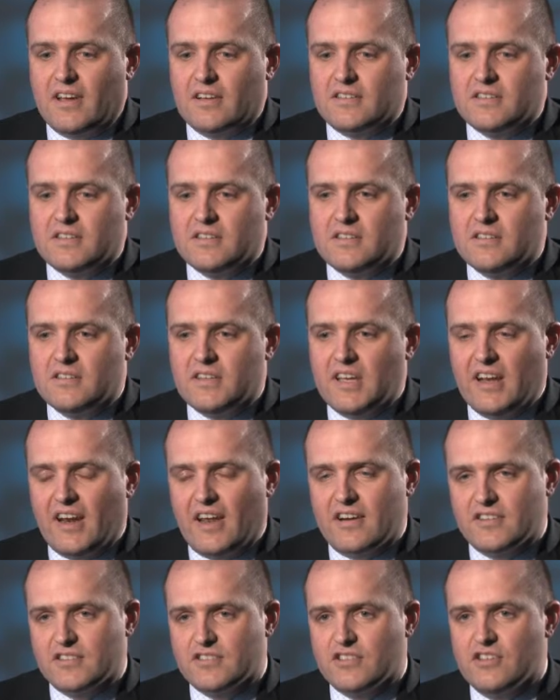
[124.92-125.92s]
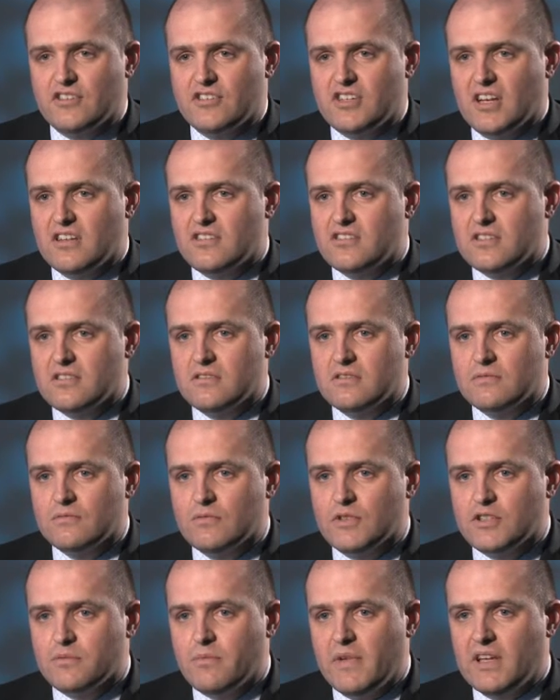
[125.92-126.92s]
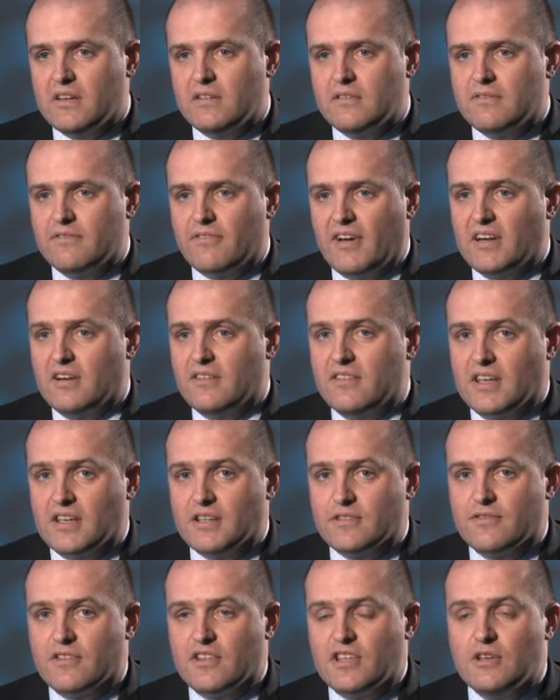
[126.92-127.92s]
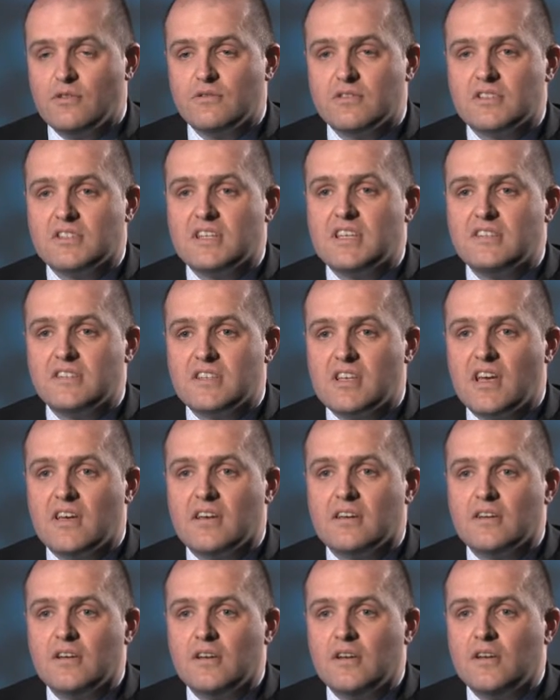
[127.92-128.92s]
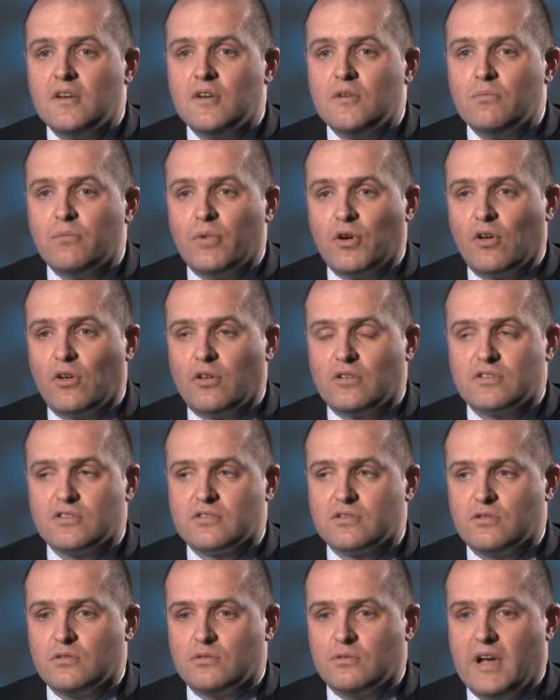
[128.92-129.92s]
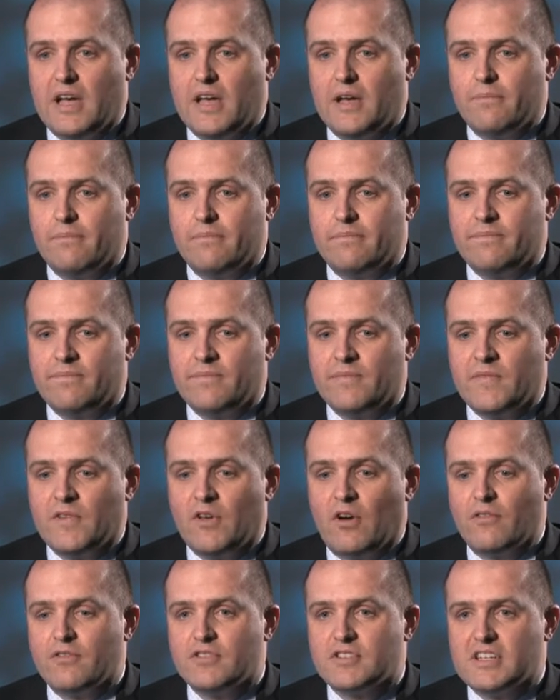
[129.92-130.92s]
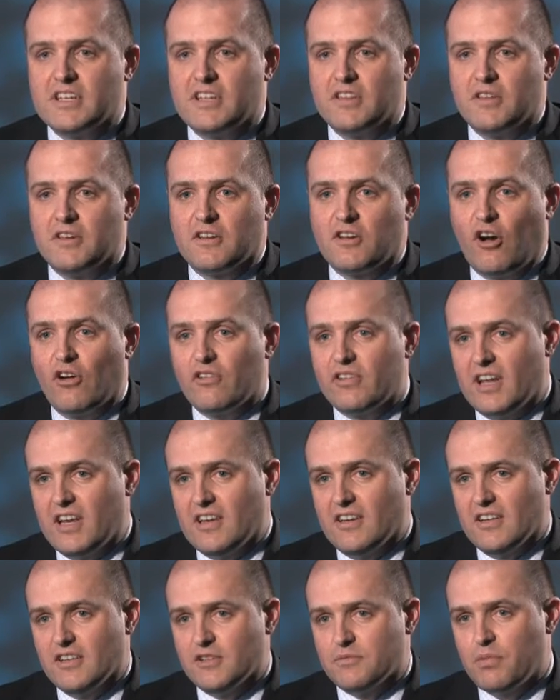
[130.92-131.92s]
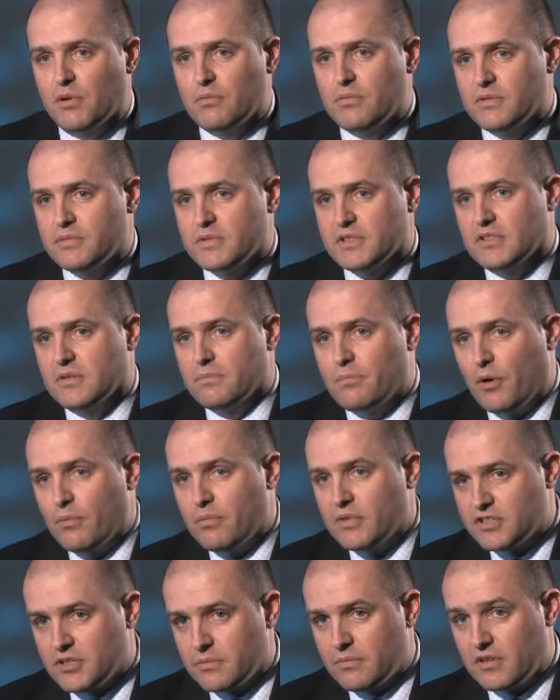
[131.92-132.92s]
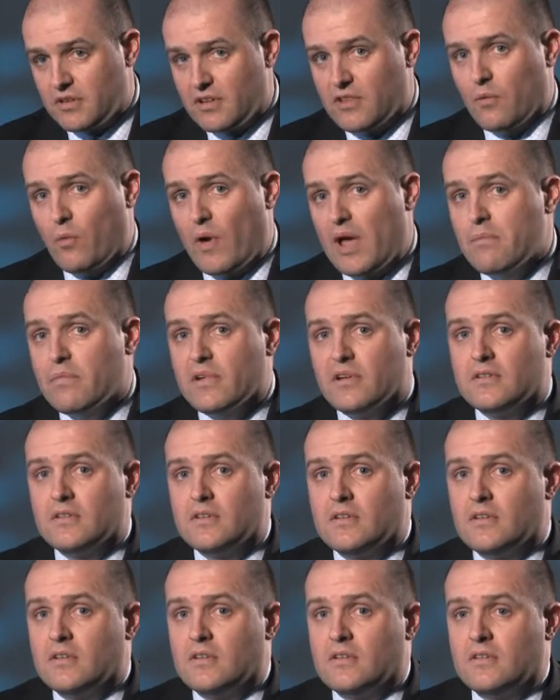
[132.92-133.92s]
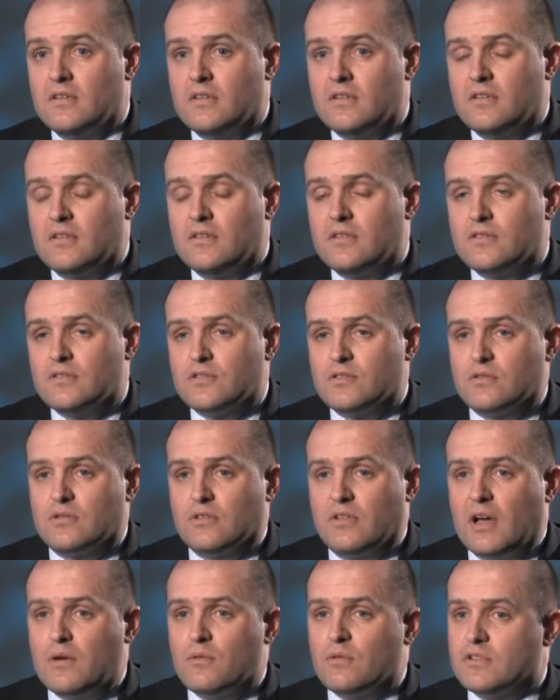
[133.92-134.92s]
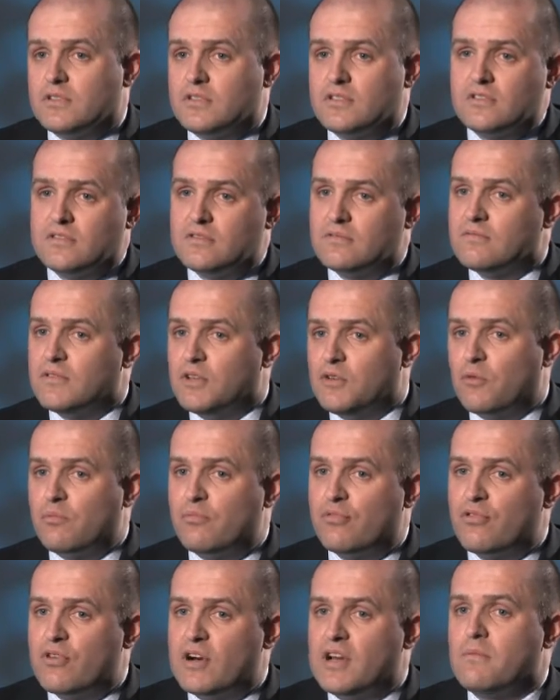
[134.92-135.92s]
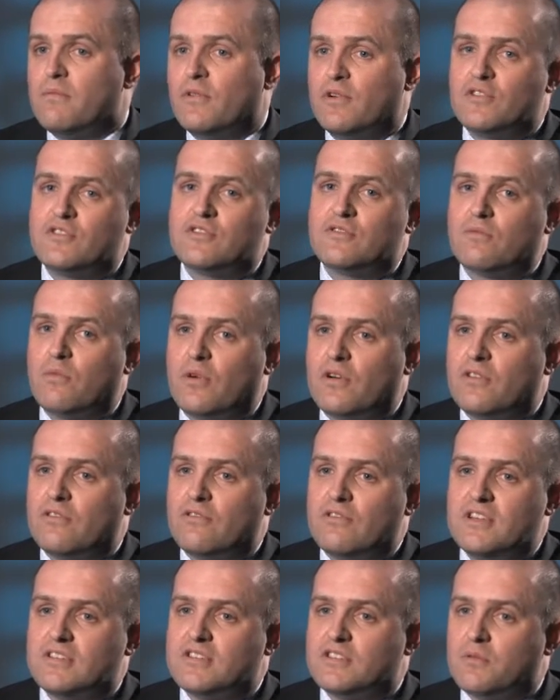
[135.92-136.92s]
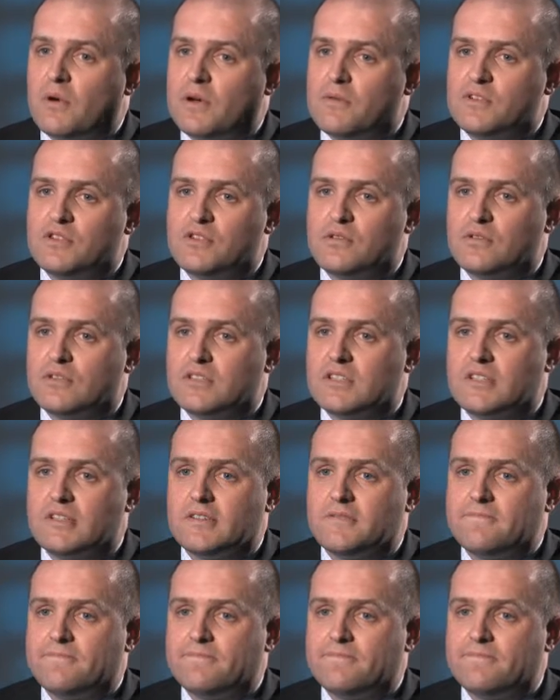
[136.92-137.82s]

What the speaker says: that it had a search engine, which made finding things for the users easier. But also, obviously, the content is publishable to the web. So that was, pretty much one of the reasons why we chose it.